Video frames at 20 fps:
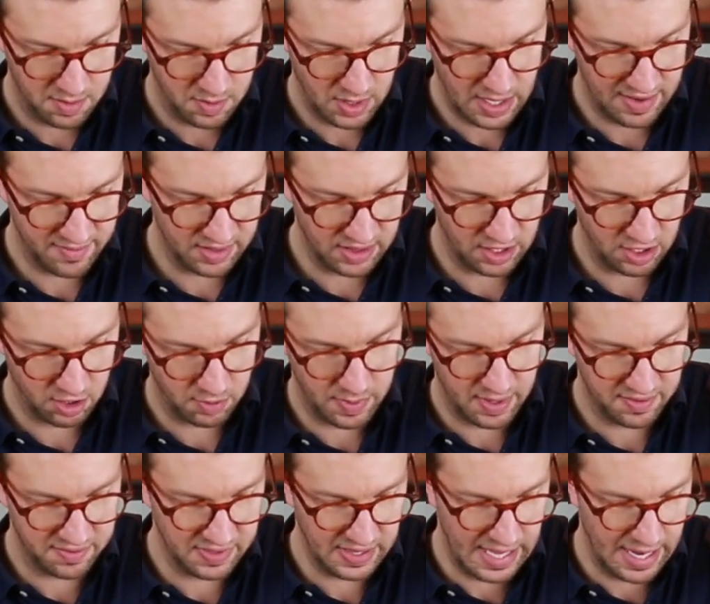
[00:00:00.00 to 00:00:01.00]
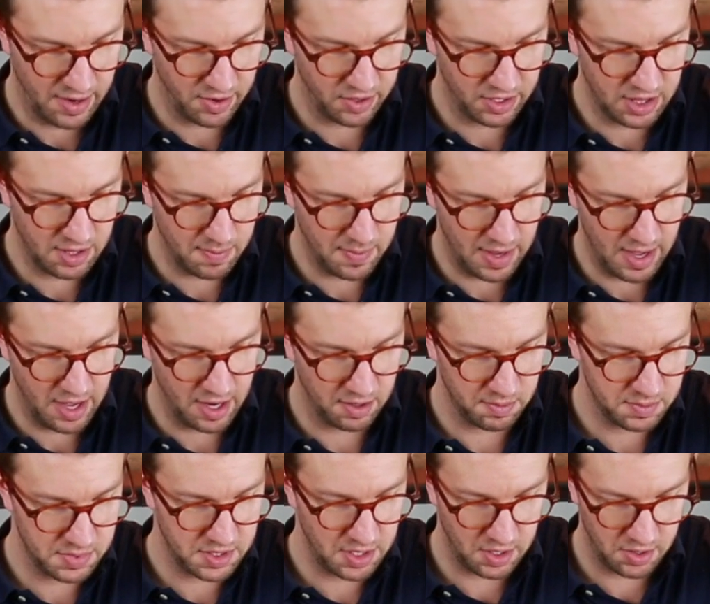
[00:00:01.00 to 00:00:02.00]
Have a little bit of flour at the
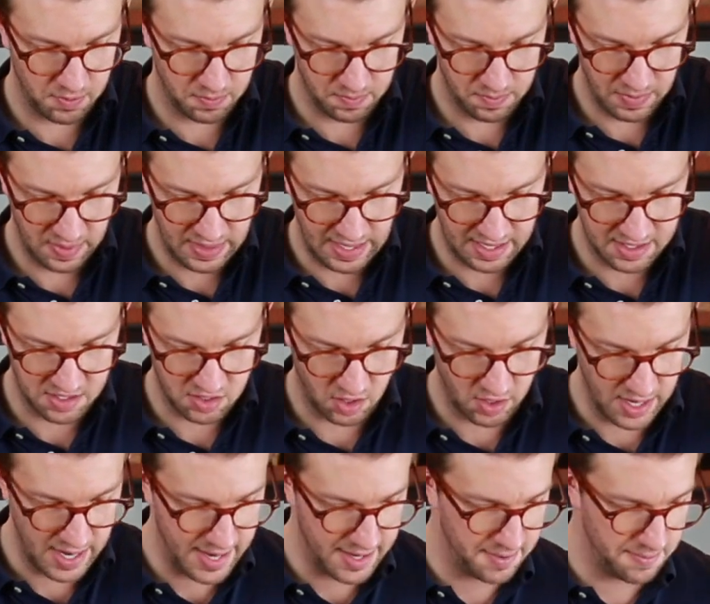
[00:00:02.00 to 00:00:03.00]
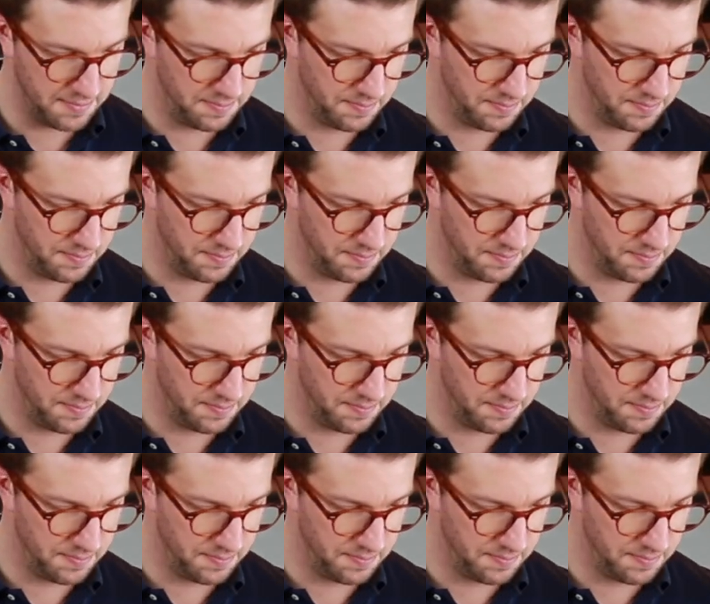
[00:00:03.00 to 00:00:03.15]
bottom, so that's all right.